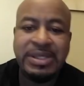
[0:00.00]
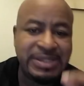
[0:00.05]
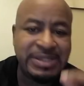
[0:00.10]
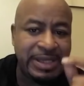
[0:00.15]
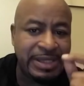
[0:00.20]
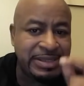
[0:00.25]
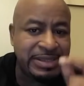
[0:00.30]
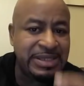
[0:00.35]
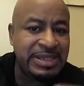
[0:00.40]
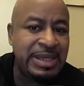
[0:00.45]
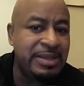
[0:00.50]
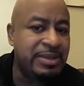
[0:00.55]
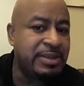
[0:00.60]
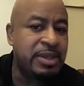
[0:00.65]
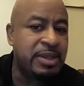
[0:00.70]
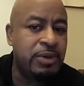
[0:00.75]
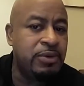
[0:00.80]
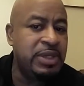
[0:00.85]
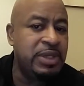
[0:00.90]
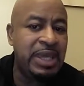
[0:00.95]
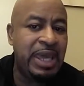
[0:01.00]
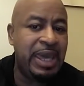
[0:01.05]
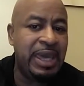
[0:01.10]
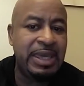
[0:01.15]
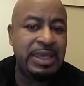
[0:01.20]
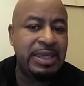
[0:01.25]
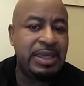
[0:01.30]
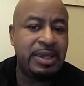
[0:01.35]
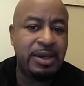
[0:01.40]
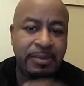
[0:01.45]
It's at 1030
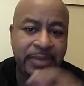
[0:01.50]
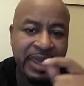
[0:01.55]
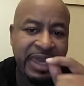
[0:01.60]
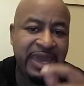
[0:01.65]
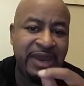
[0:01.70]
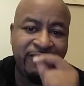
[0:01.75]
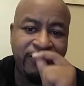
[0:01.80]
a.m.